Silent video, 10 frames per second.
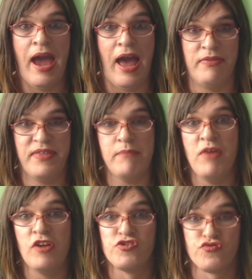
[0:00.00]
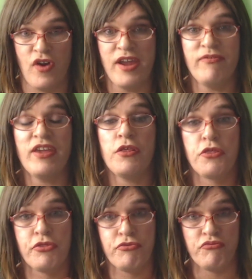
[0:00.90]
and them driving
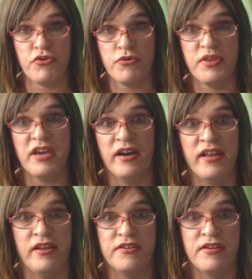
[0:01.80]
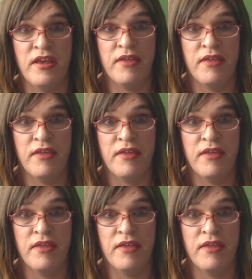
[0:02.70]
through the island,